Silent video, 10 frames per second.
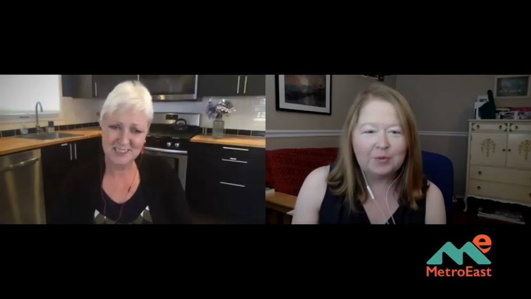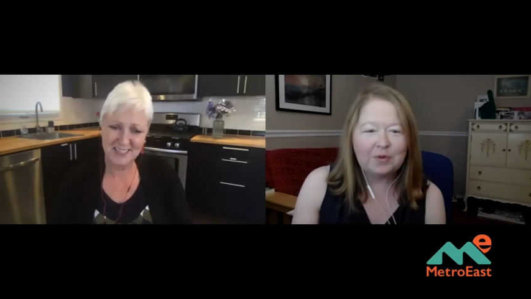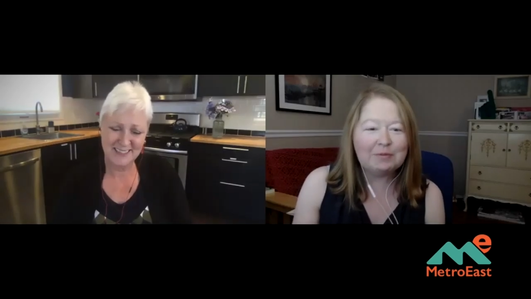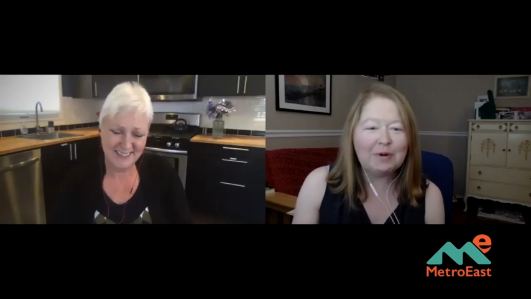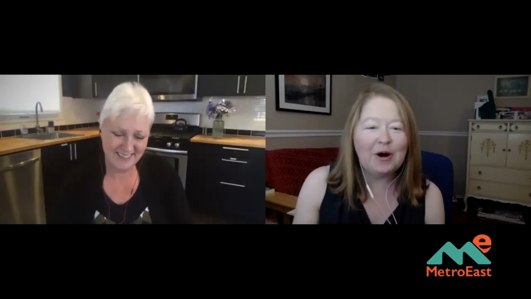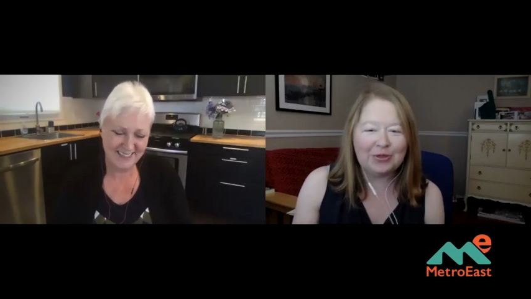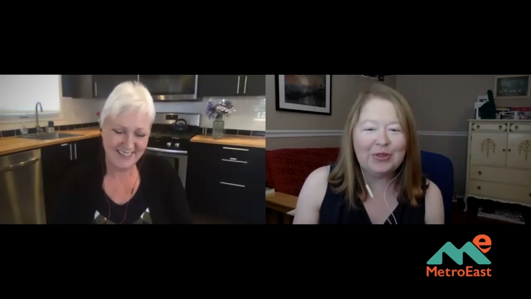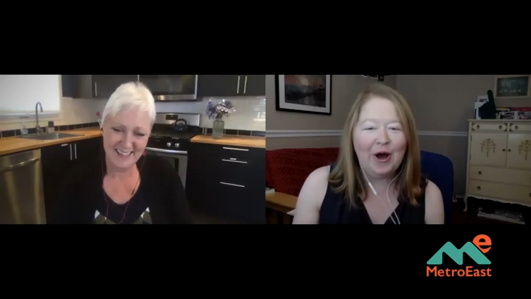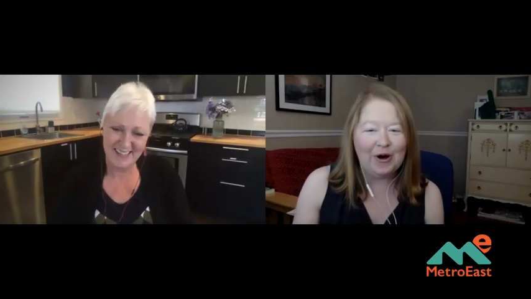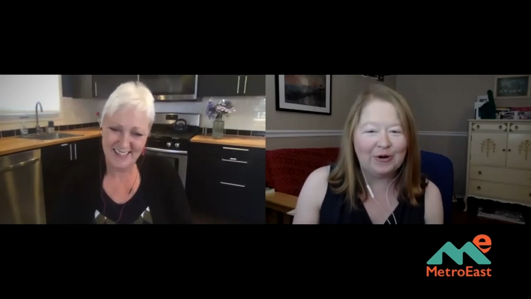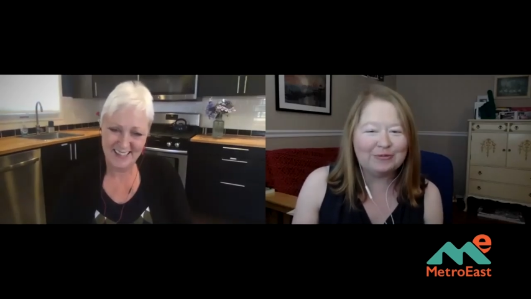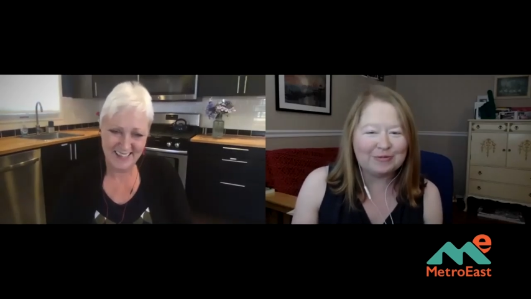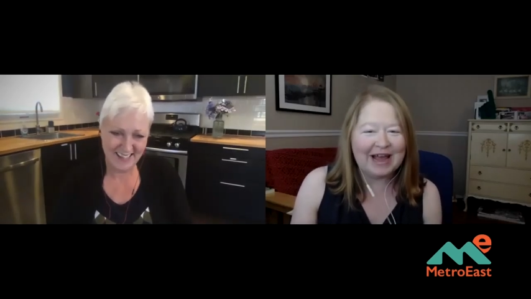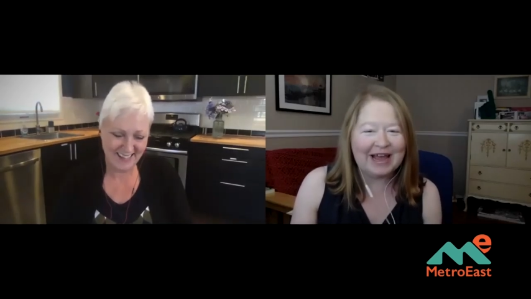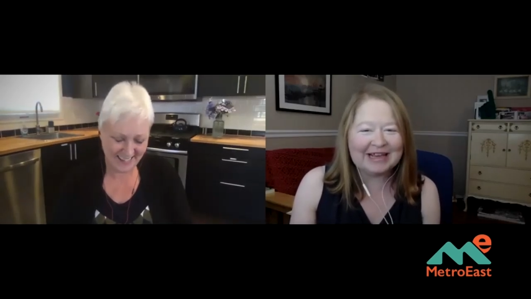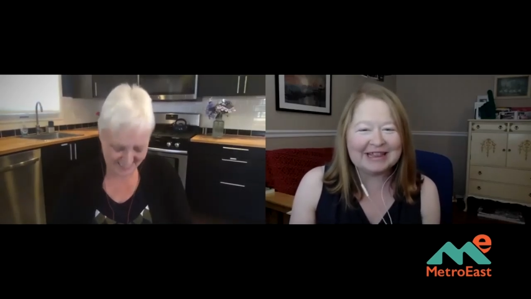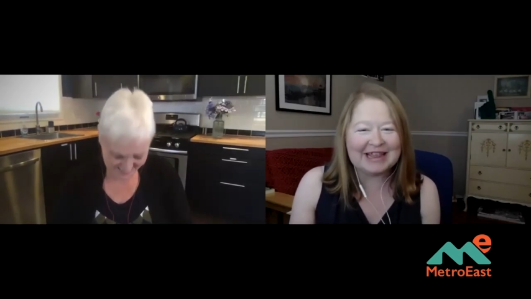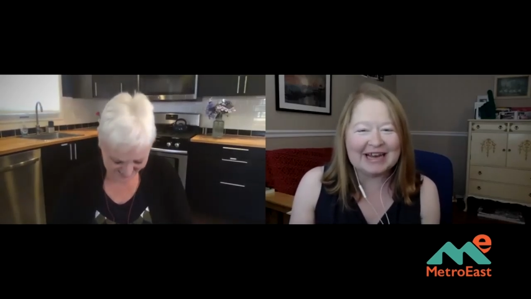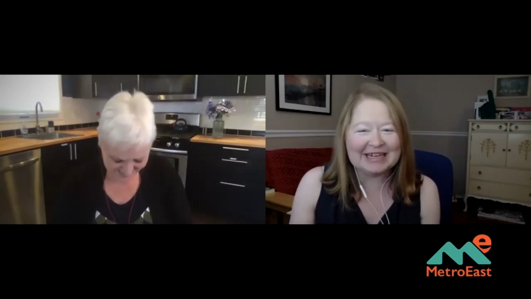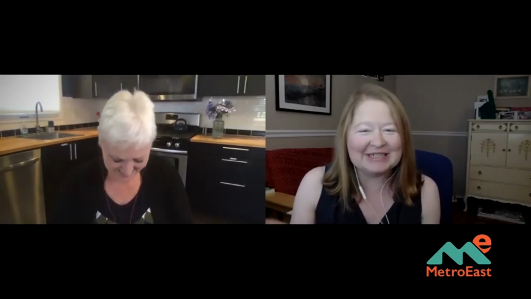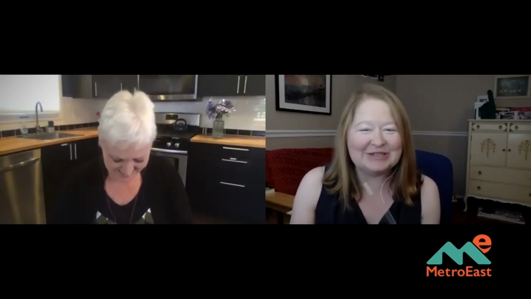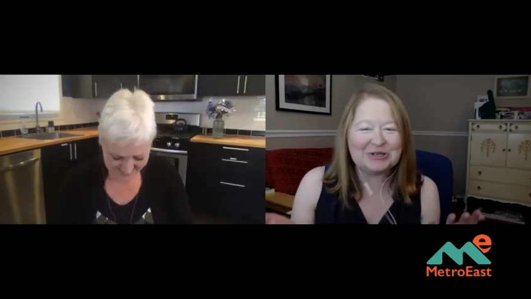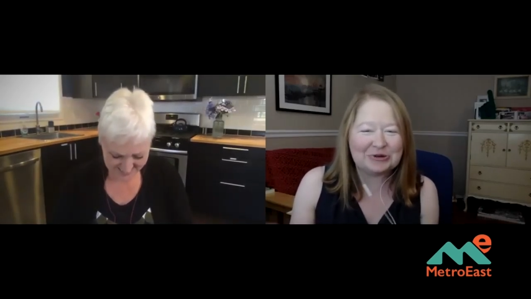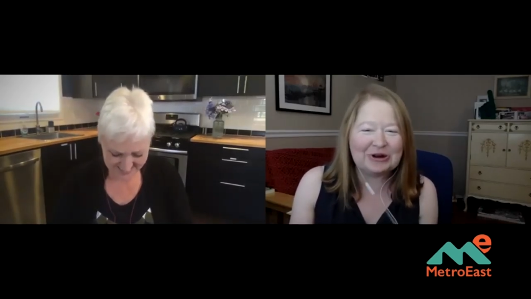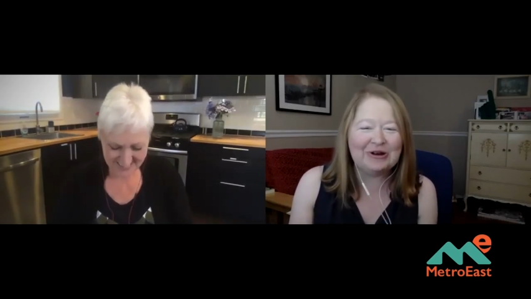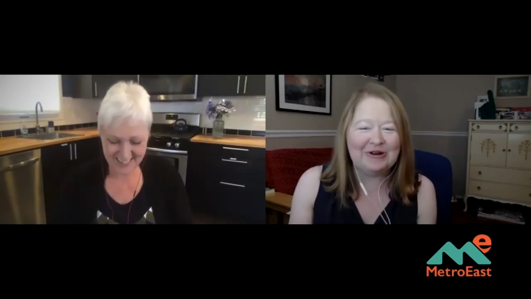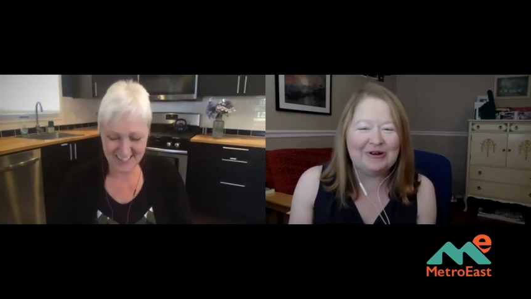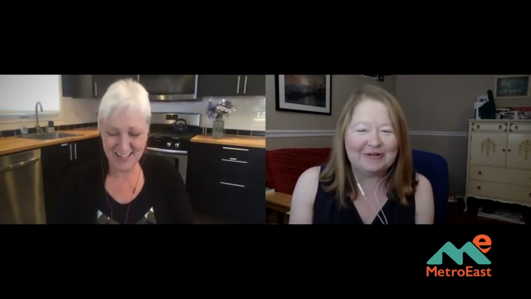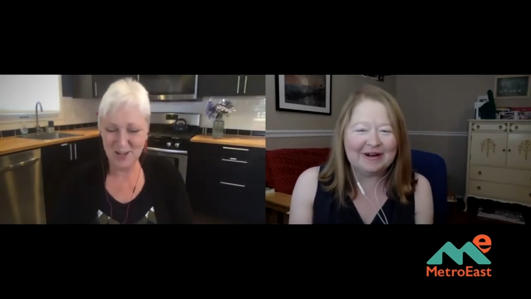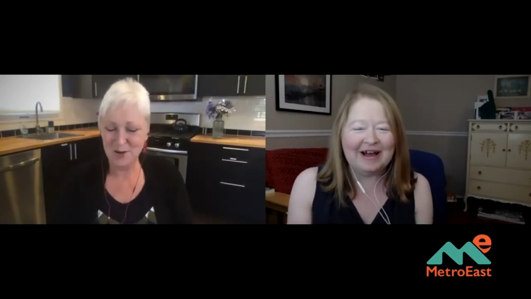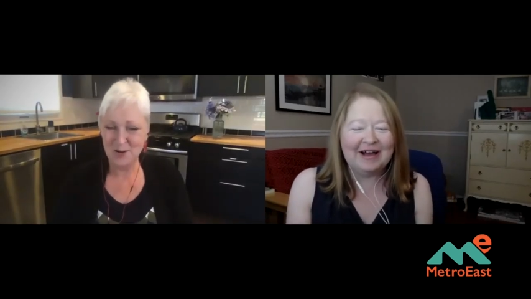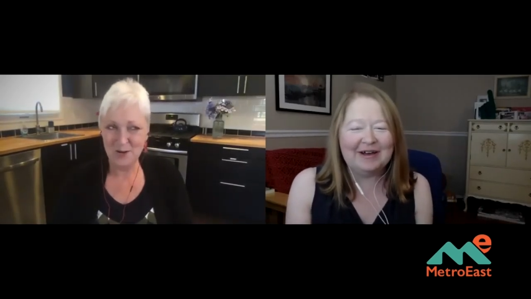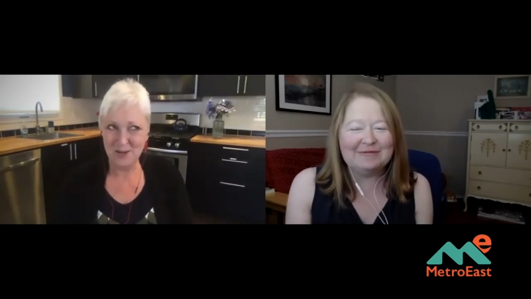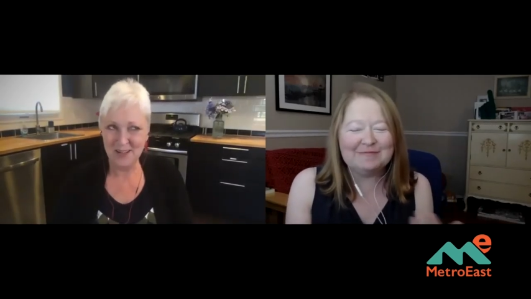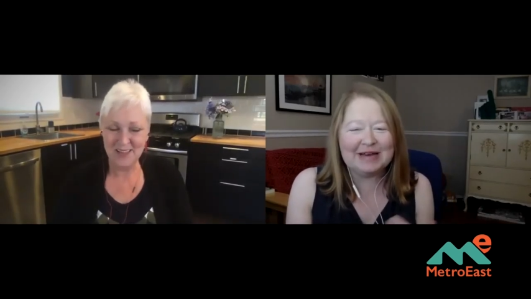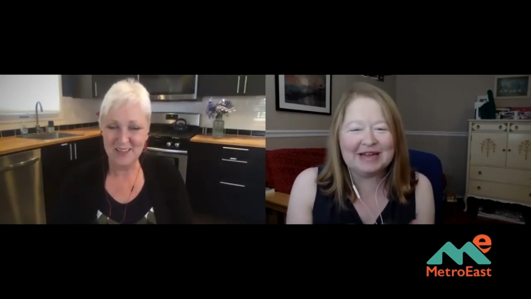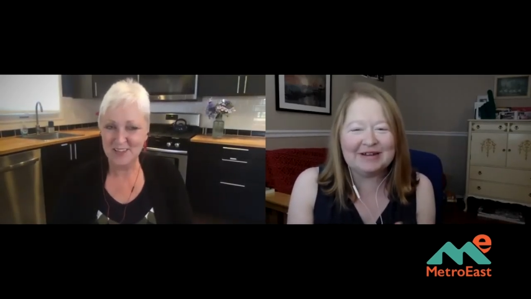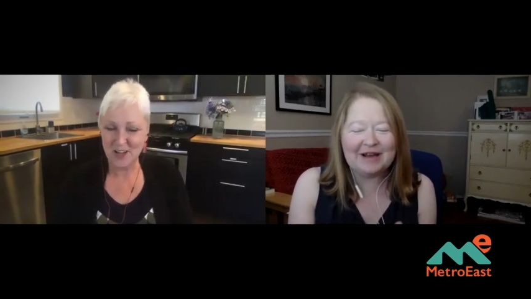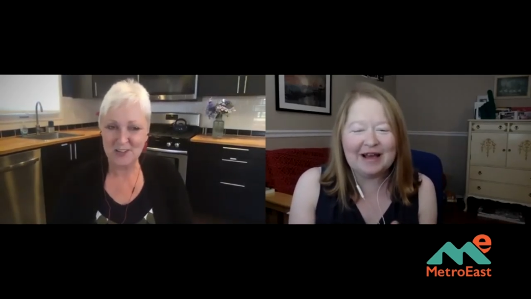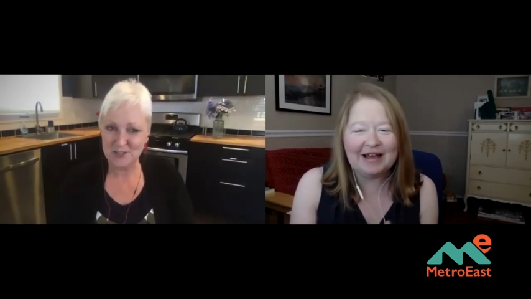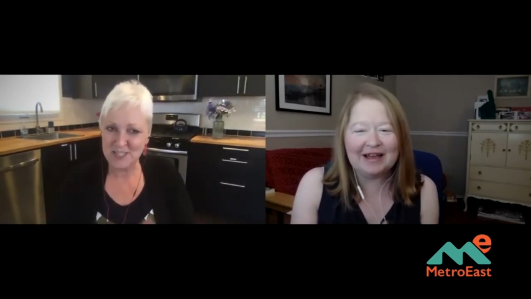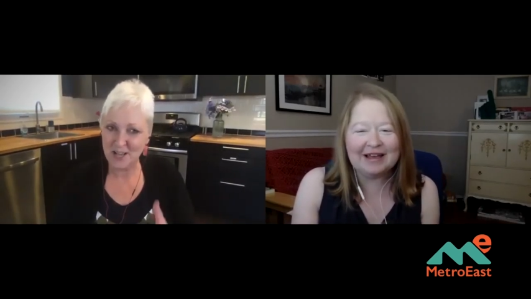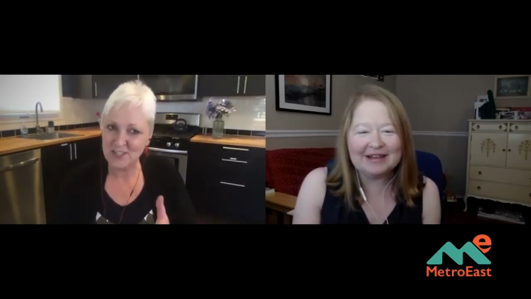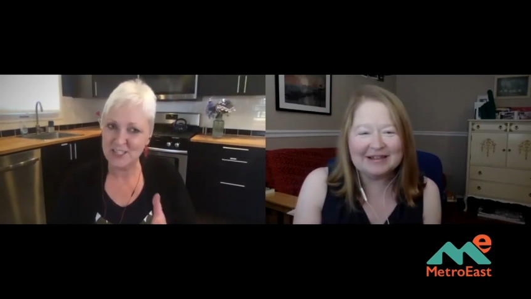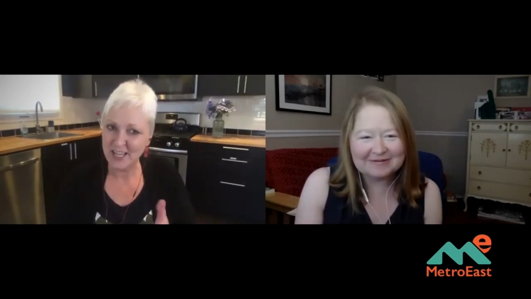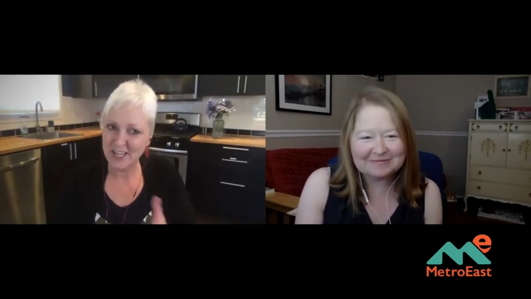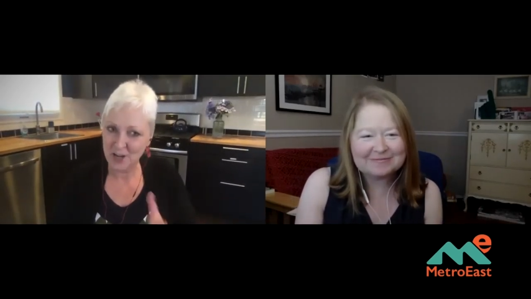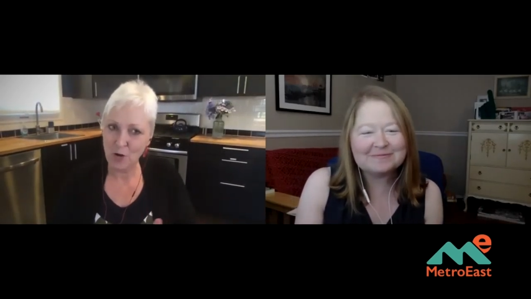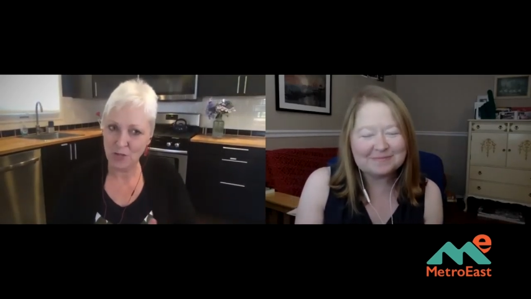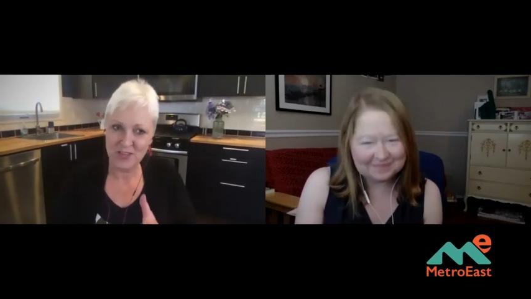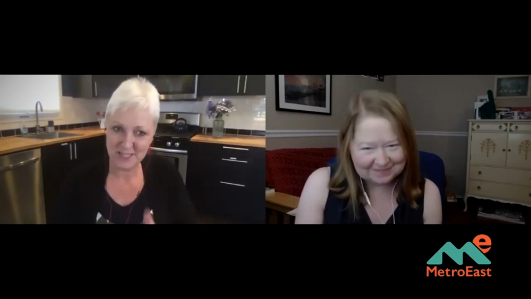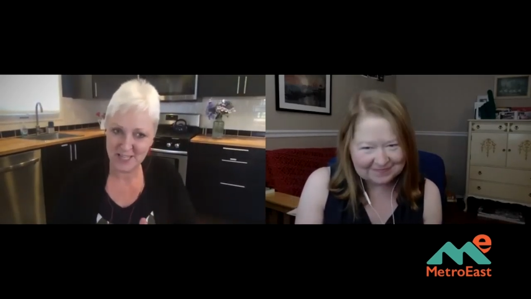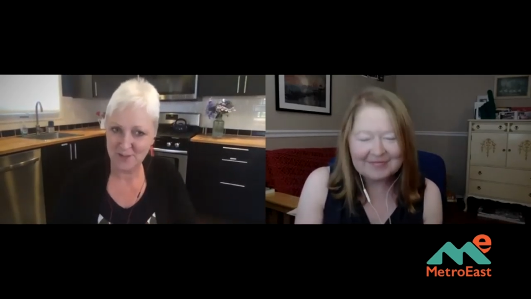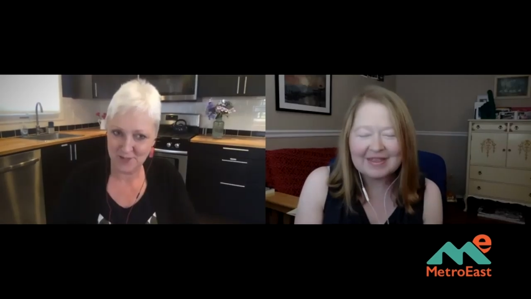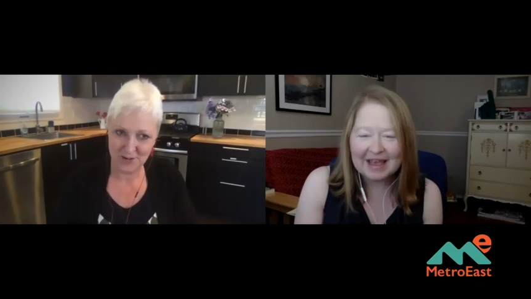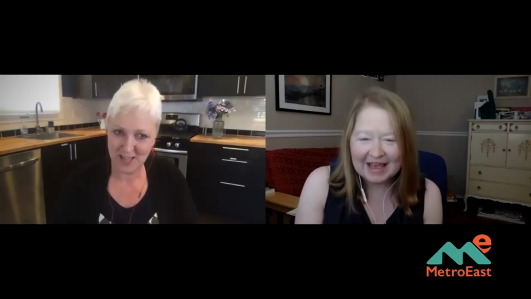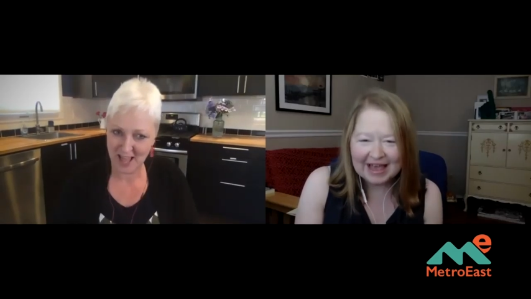Speaker 1: we both know, right? that isn't true. Um, but the doctors uh, have
Speaker 2: to take an oath to save your